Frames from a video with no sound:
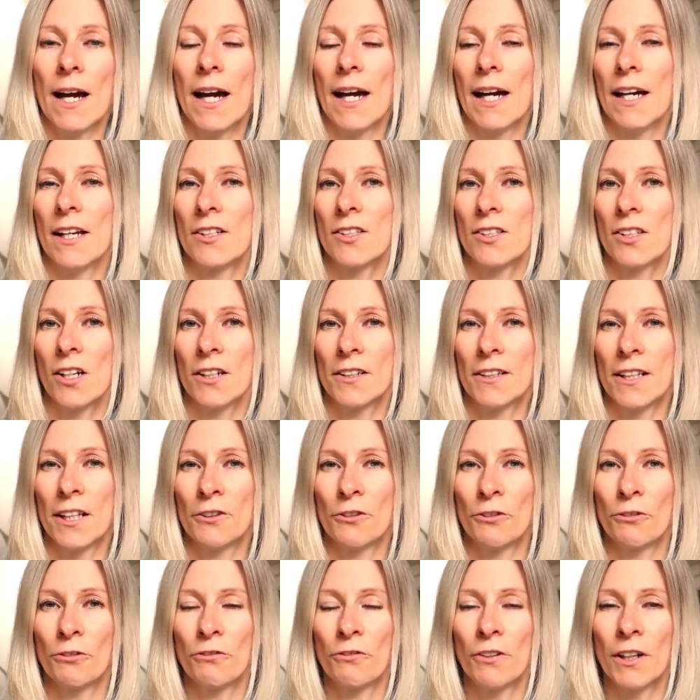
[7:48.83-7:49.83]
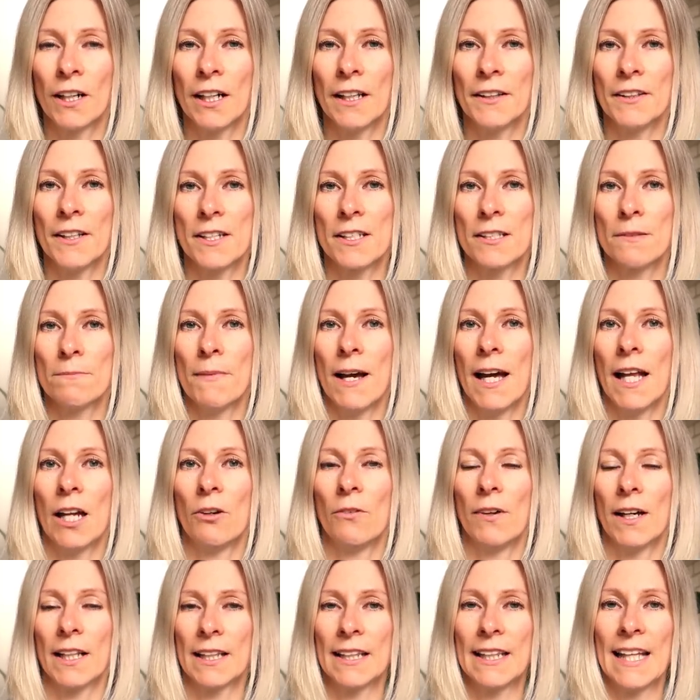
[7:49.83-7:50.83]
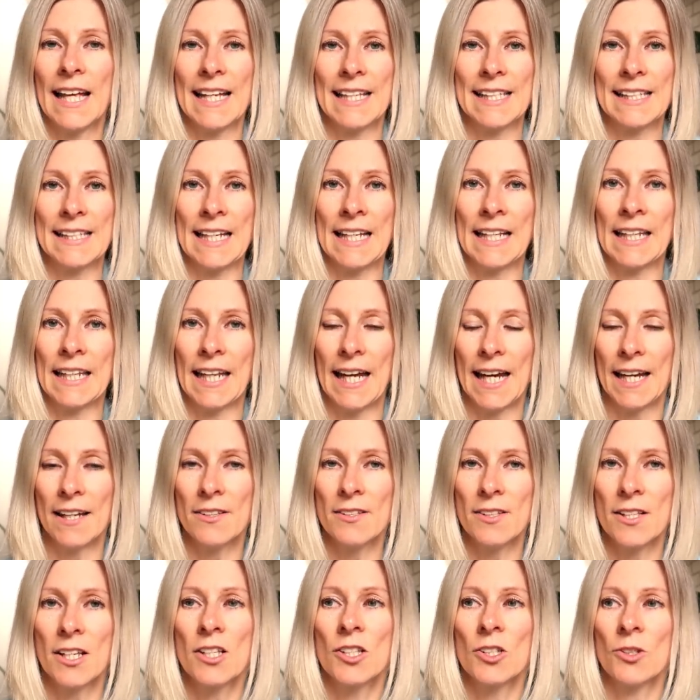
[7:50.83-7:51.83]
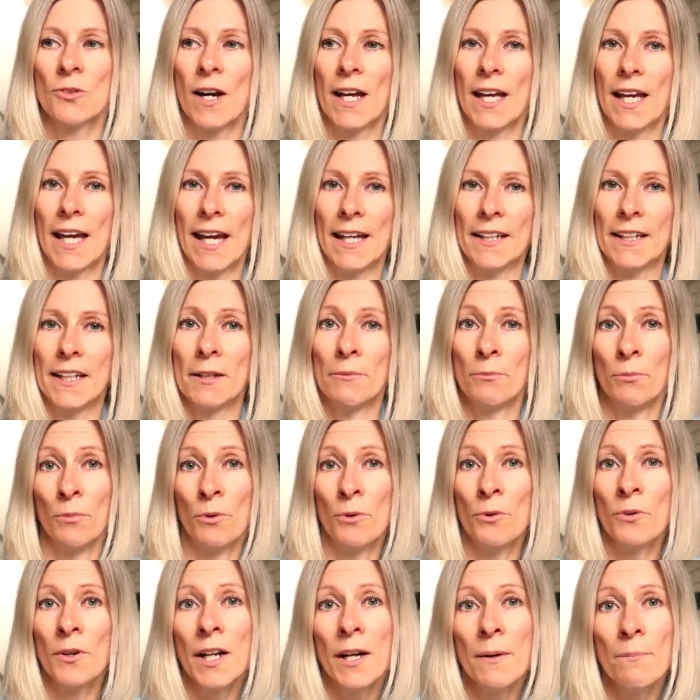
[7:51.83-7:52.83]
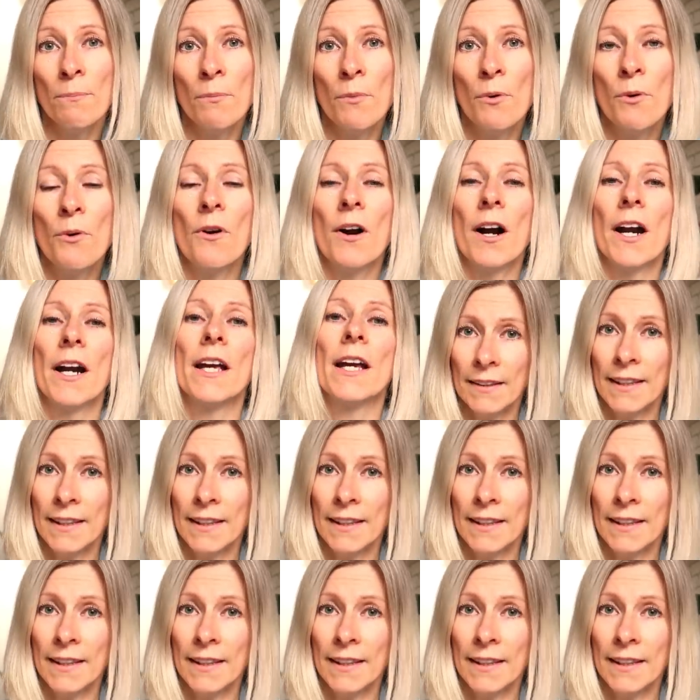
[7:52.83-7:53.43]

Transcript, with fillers: I started to feel the smell of it less and less, so I added more and more.